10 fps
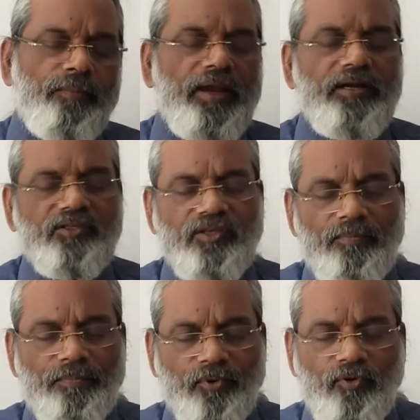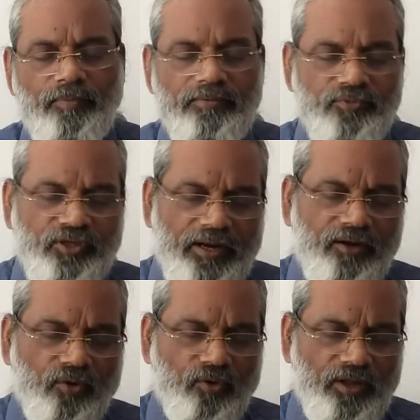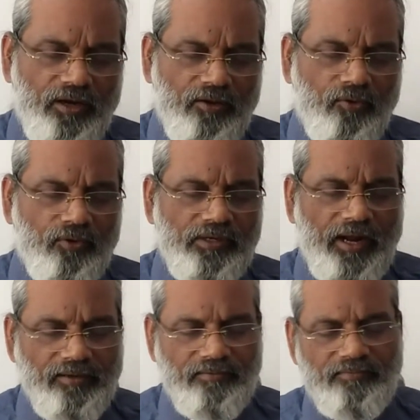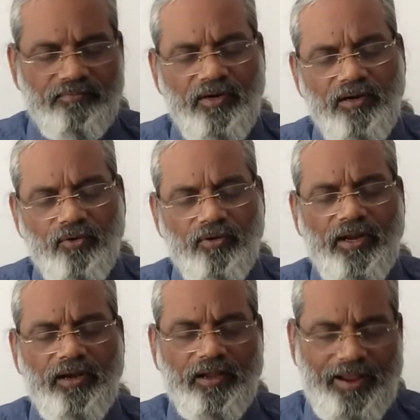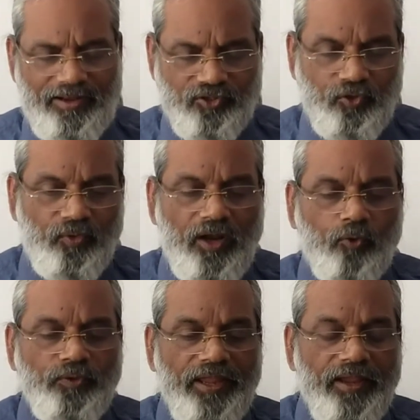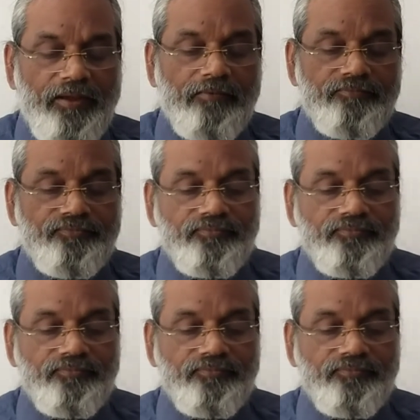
made some problems and Rodrigo done and Cassio now there.